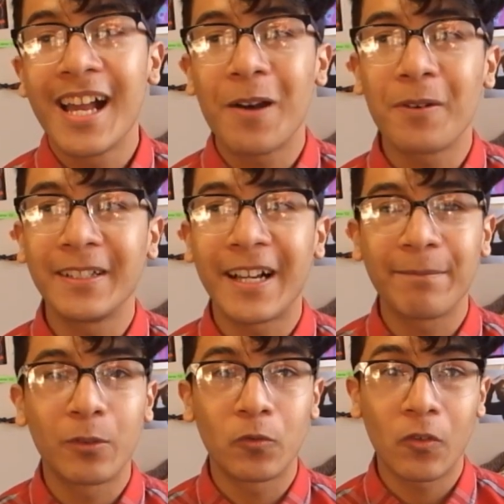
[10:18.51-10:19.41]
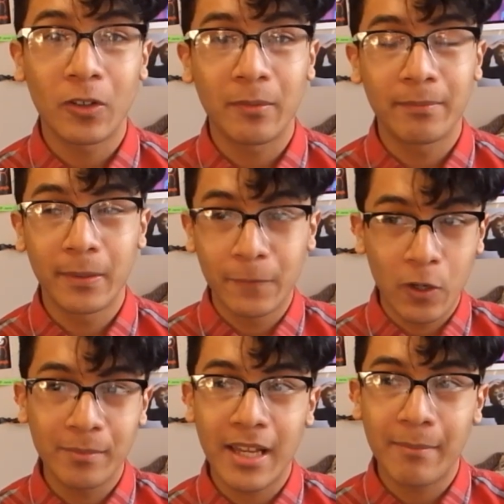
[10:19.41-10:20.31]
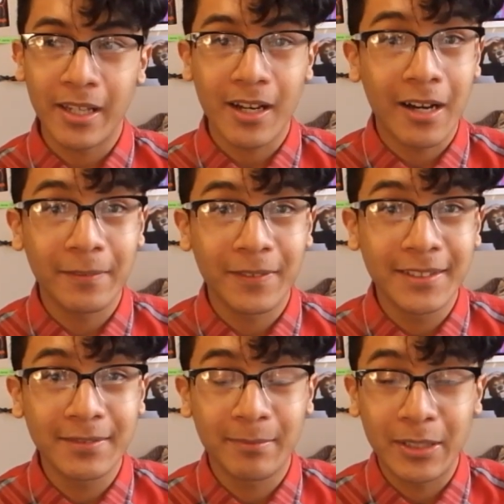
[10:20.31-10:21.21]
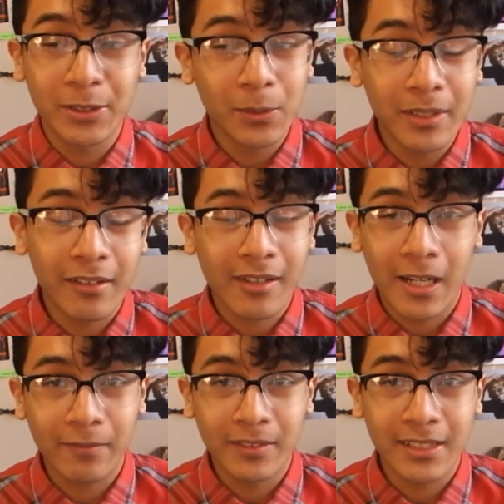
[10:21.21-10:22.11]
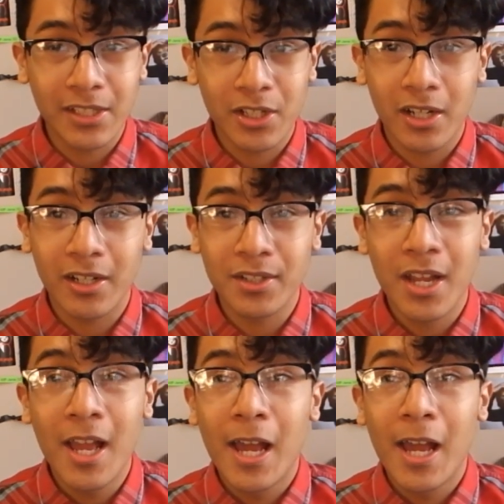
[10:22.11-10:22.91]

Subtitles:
I wouldn't have performed at my conference, my sold-out conference at church.